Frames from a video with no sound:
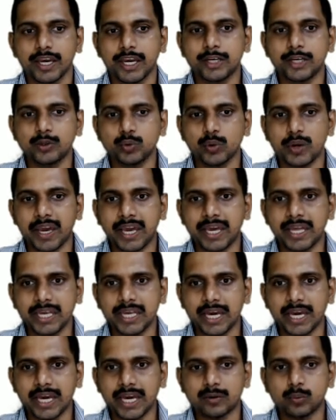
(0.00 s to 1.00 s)
into
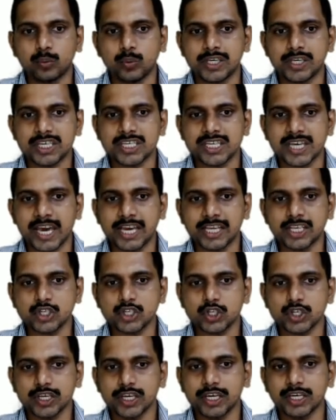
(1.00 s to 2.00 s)
area which is
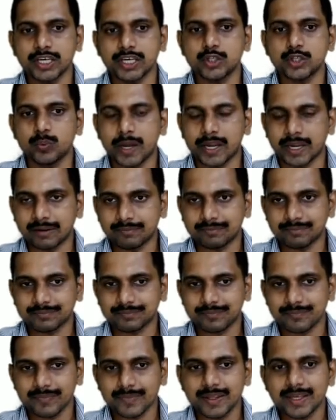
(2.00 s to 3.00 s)
h into 1.
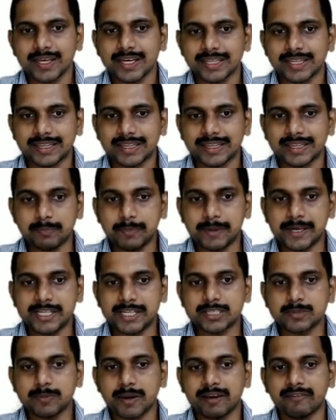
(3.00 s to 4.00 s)
That
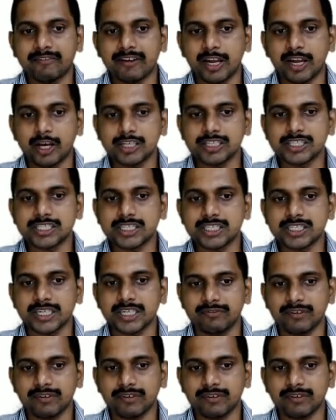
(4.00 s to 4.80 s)
means my velocity